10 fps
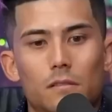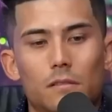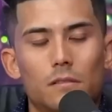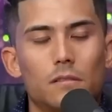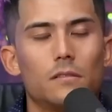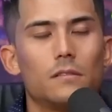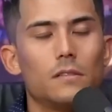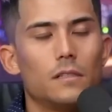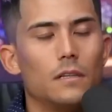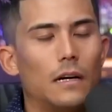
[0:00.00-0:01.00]
Um,
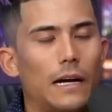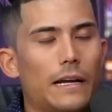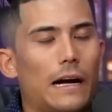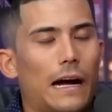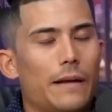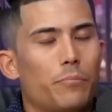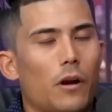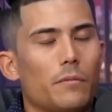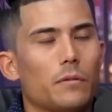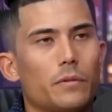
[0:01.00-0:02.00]
I, like I
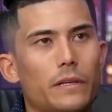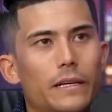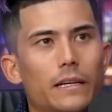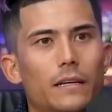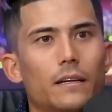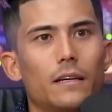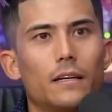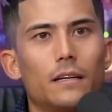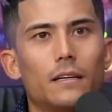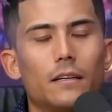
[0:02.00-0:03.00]
probably,
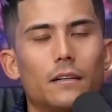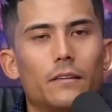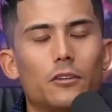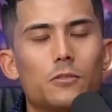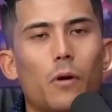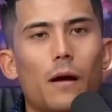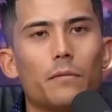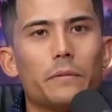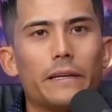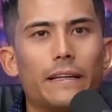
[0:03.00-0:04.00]
there's
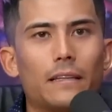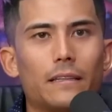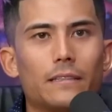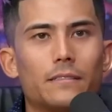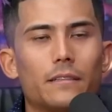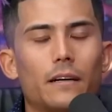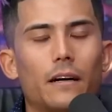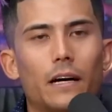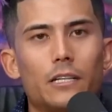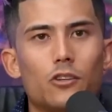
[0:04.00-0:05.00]
probably at least
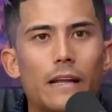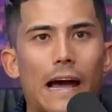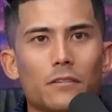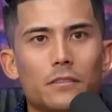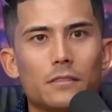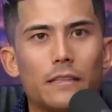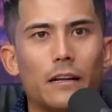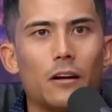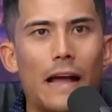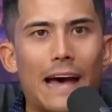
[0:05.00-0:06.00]
a hundred houses
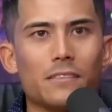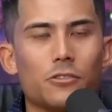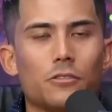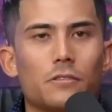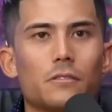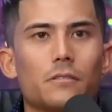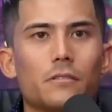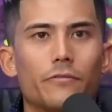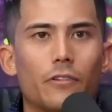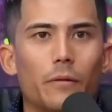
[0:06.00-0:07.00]
that are hazards
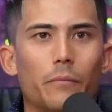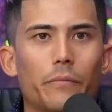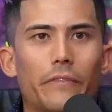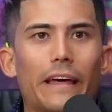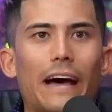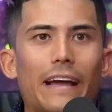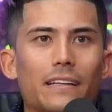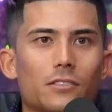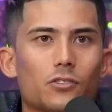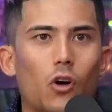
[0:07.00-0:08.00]
for from, sure that I
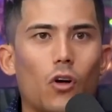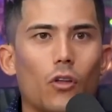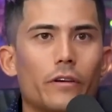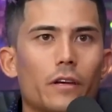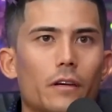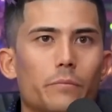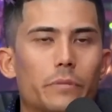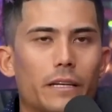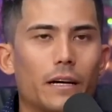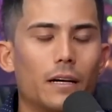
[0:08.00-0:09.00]
installed,
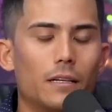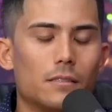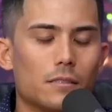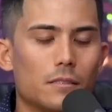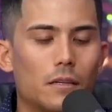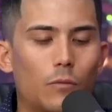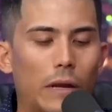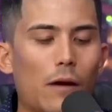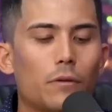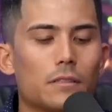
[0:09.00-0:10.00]
because when
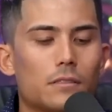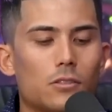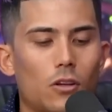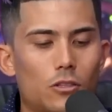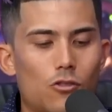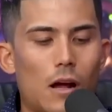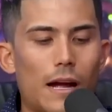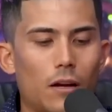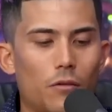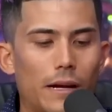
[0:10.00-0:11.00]
I would install a
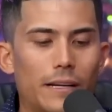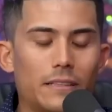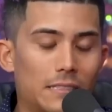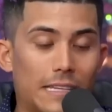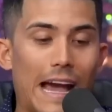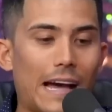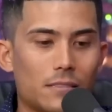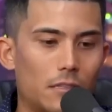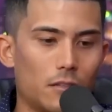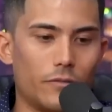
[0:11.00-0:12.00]
dryer, right, it's gas
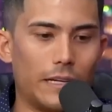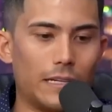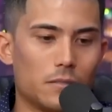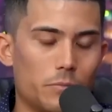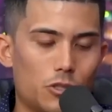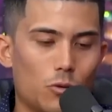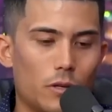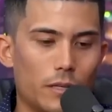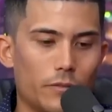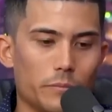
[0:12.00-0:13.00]
here in Vegas,
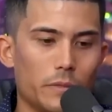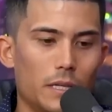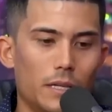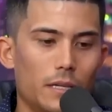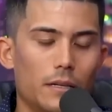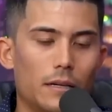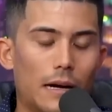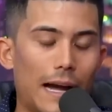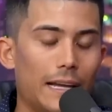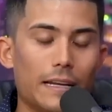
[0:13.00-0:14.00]
majority of them.
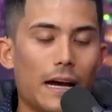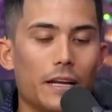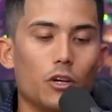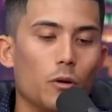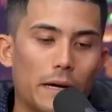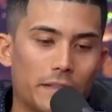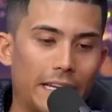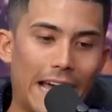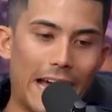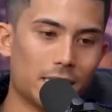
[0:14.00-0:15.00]
I did not know about the
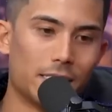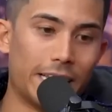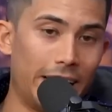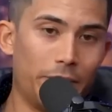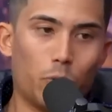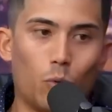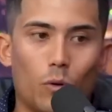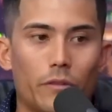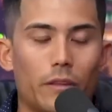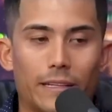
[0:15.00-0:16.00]
gas tape
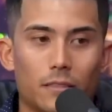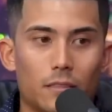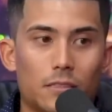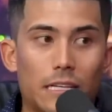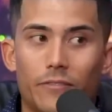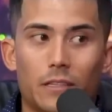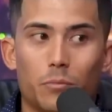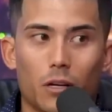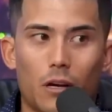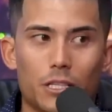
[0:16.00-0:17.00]
or like the safety
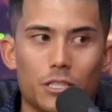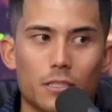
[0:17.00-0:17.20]
precautions.